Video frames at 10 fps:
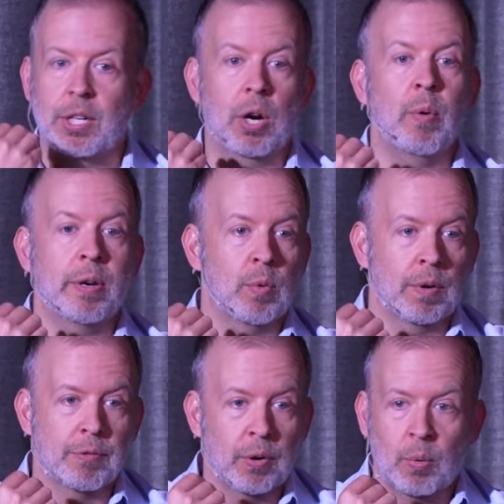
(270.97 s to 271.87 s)
to go
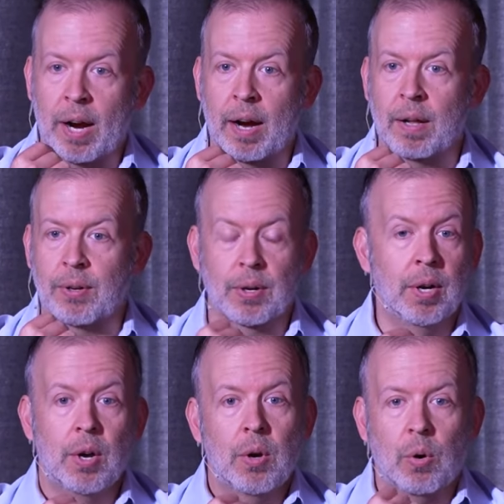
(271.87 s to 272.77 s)
inward for a while
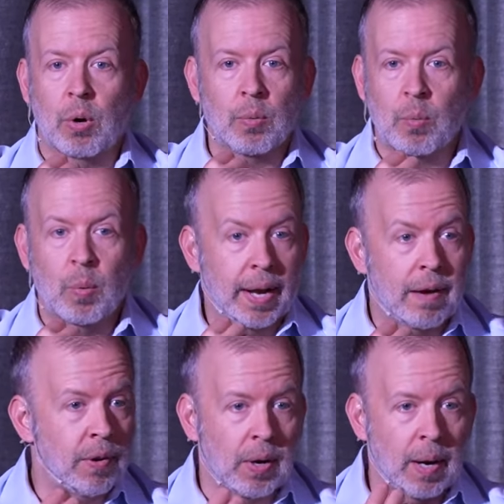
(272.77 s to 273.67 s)
or
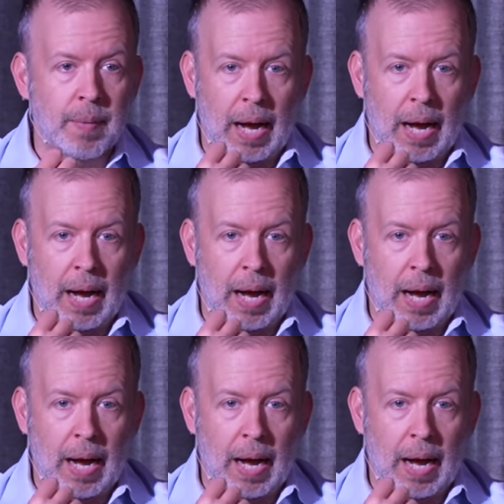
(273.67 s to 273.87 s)
whatever.